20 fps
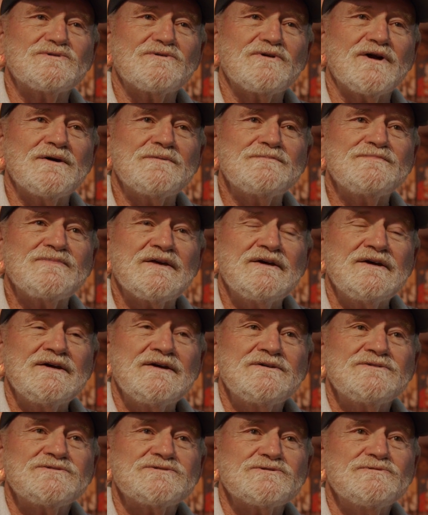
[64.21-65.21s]
were up.
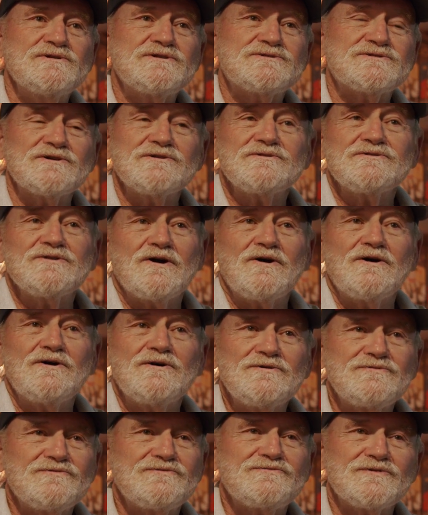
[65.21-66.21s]
So we turned the
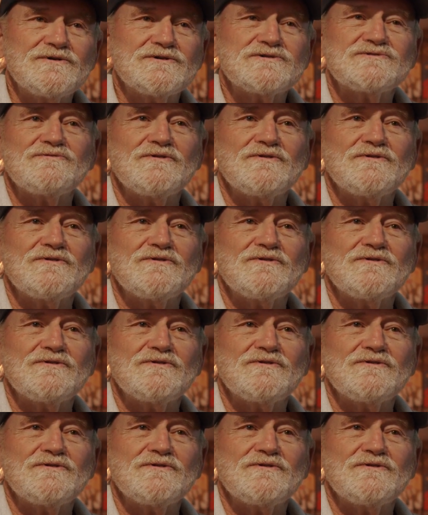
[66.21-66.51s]
whole first